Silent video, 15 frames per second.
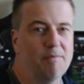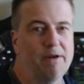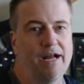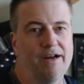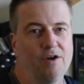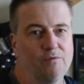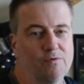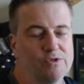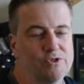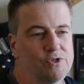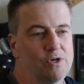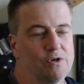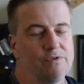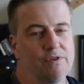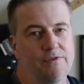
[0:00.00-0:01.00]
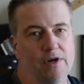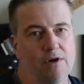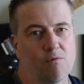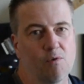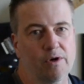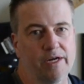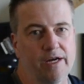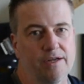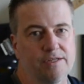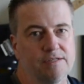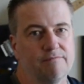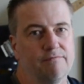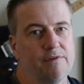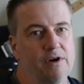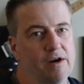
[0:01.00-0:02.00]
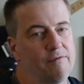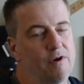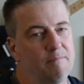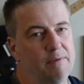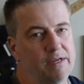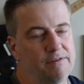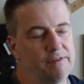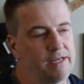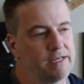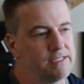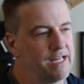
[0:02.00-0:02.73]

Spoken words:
I know for sure that they're working on some very, very big things.